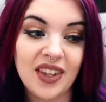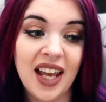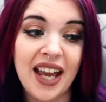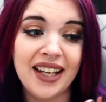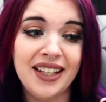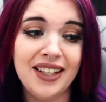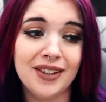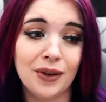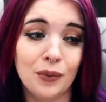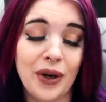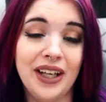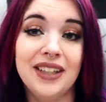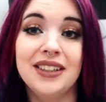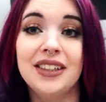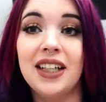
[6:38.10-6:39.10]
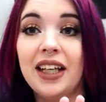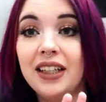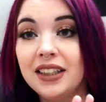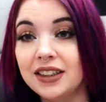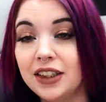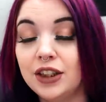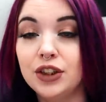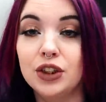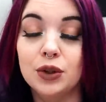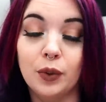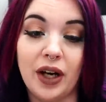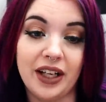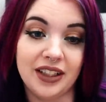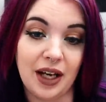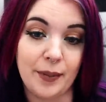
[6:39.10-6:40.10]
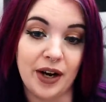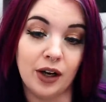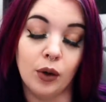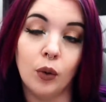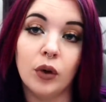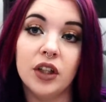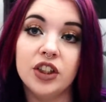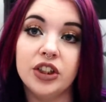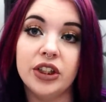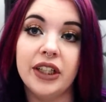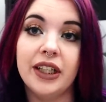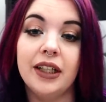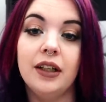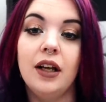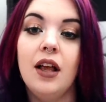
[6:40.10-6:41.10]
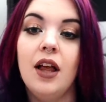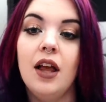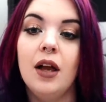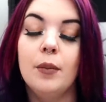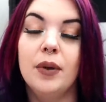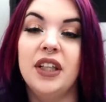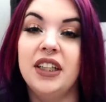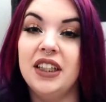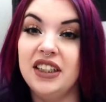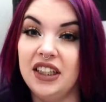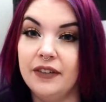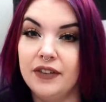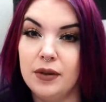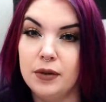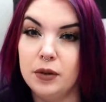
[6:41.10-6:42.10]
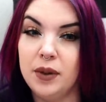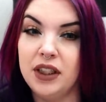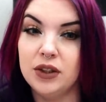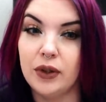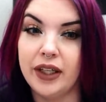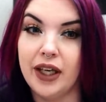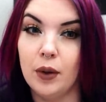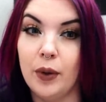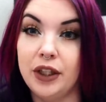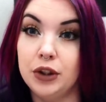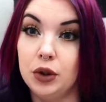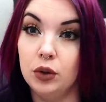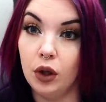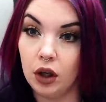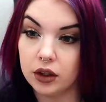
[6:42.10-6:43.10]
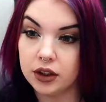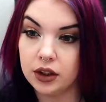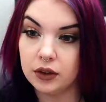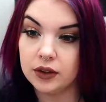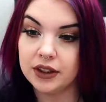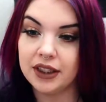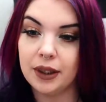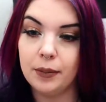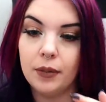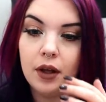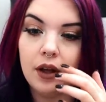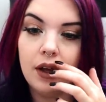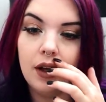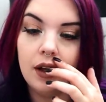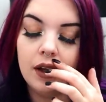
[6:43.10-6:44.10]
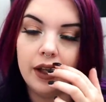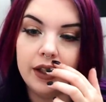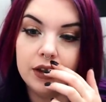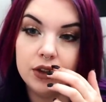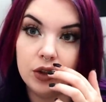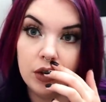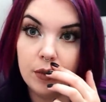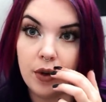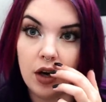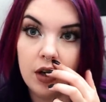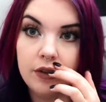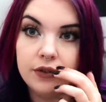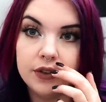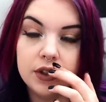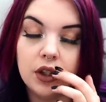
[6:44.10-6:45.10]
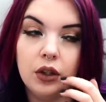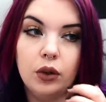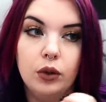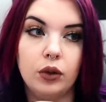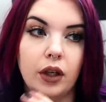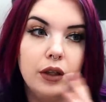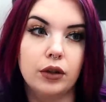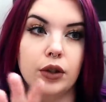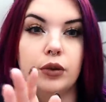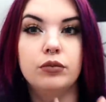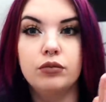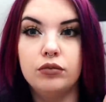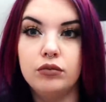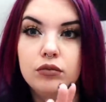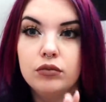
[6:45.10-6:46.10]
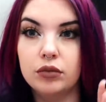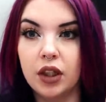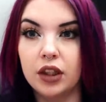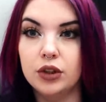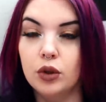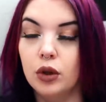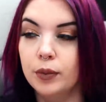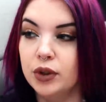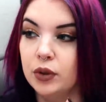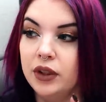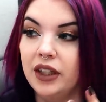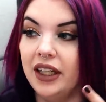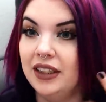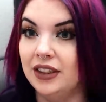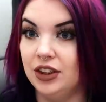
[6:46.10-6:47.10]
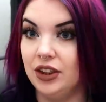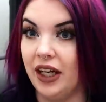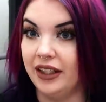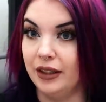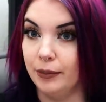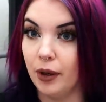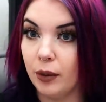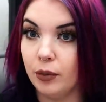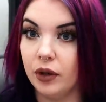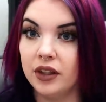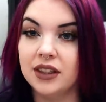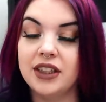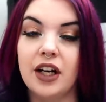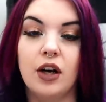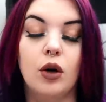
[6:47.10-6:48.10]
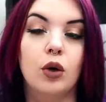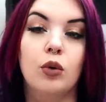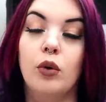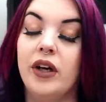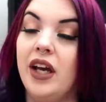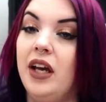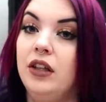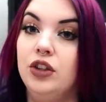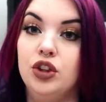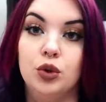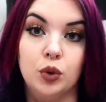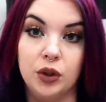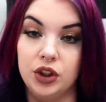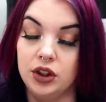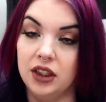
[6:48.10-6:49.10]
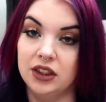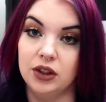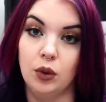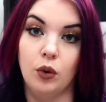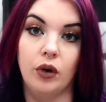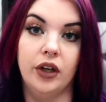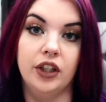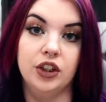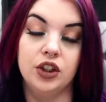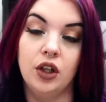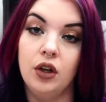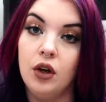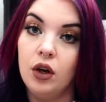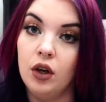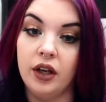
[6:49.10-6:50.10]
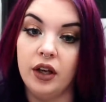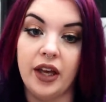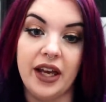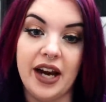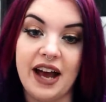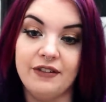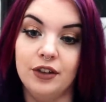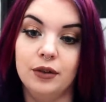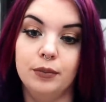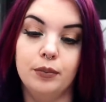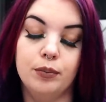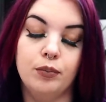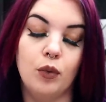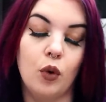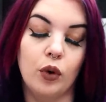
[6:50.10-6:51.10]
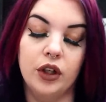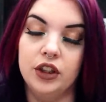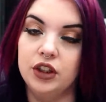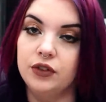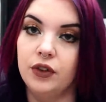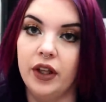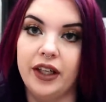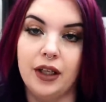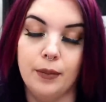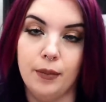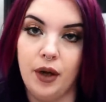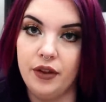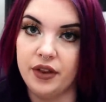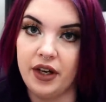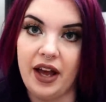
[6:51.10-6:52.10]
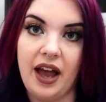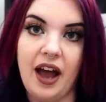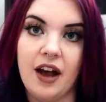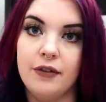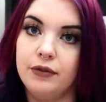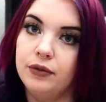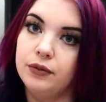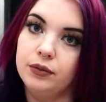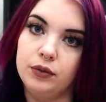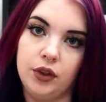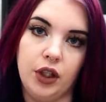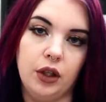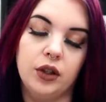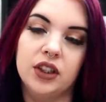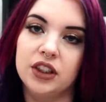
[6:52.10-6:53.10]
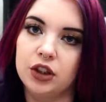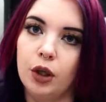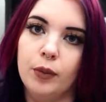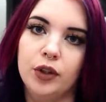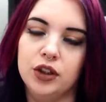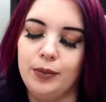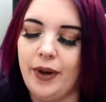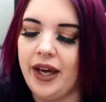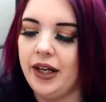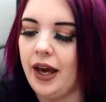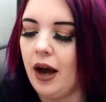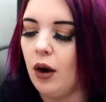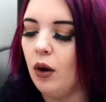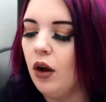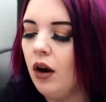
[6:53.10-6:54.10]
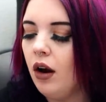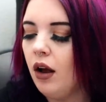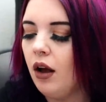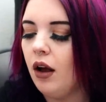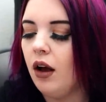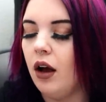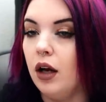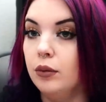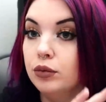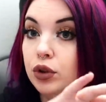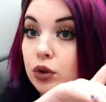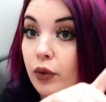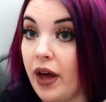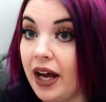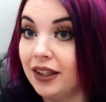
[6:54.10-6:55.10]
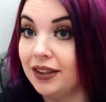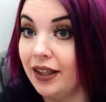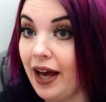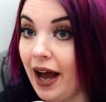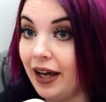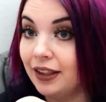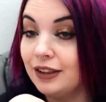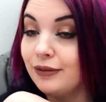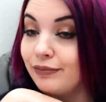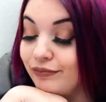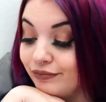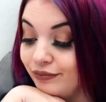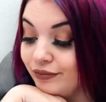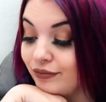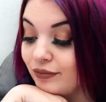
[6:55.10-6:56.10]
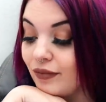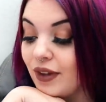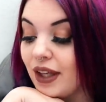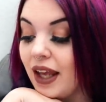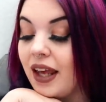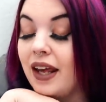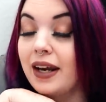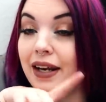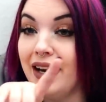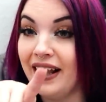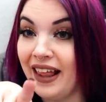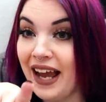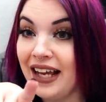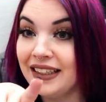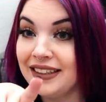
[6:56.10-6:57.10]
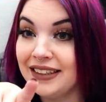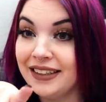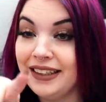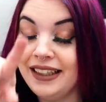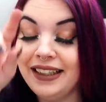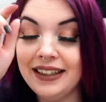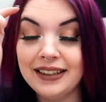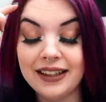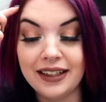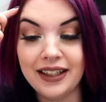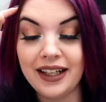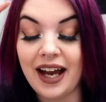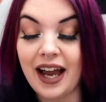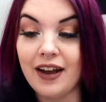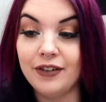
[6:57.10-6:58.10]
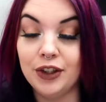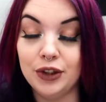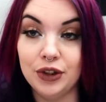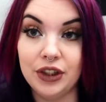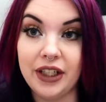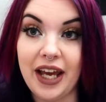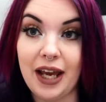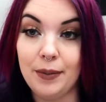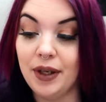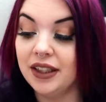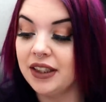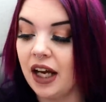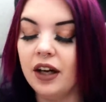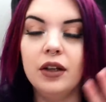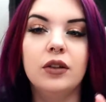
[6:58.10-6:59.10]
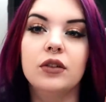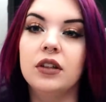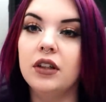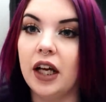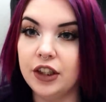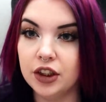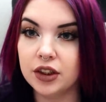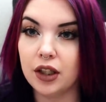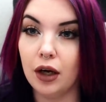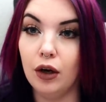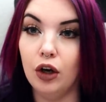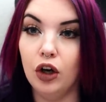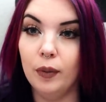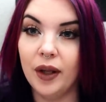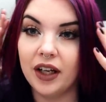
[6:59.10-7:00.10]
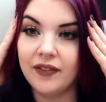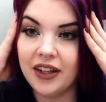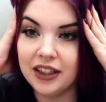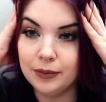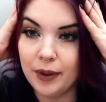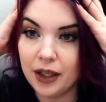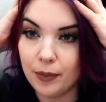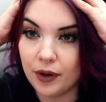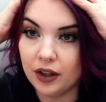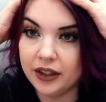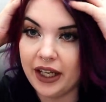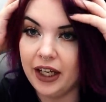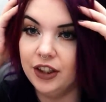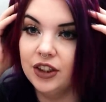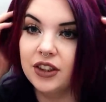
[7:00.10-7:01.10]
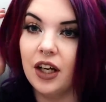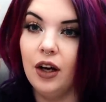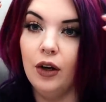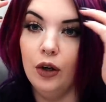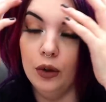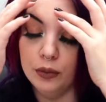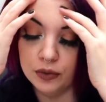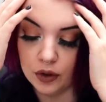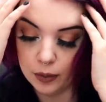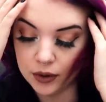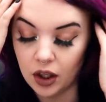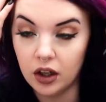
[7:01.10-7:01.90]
I can either wait to dye the extensions when I dye my hair orange again, but they did gift them to me, so I can't wait too long to use them, like show them off. So I don't know. I'm kind of torn between like just dyeing them purple with this hair or going ahead and switching this to orange and have it orange for like a month and a half, you know, because it's almost May now. So that's that. Now lastly, the thing I have to do today, because I just got home, like I've had this makeup on all day. I just got home from